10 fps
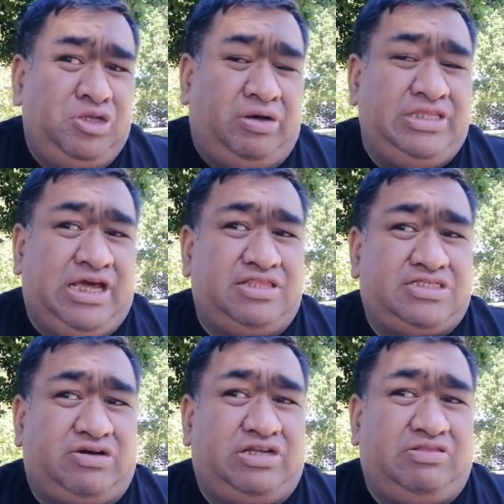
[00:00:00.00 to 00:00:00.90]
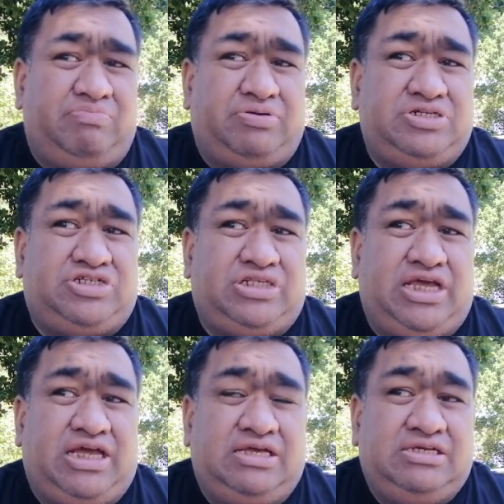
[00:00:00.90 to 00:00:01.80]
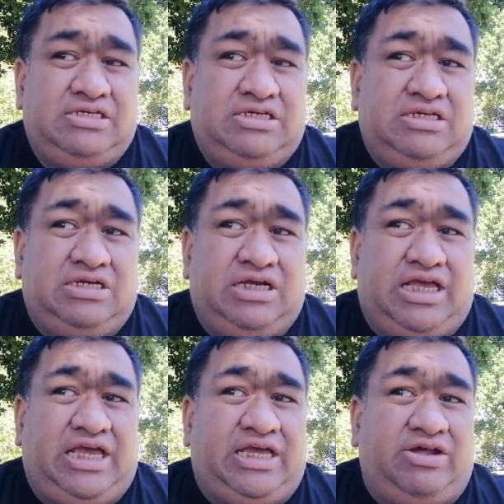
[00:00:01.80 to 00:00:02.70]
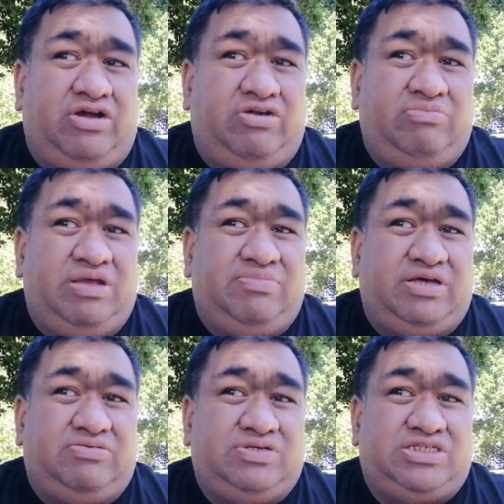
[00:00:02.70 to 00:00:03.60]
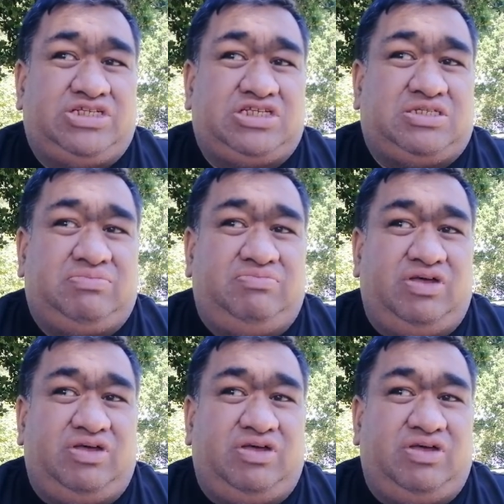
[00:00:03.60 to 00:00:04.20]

on the other side of the bridge there. And I remember it was just,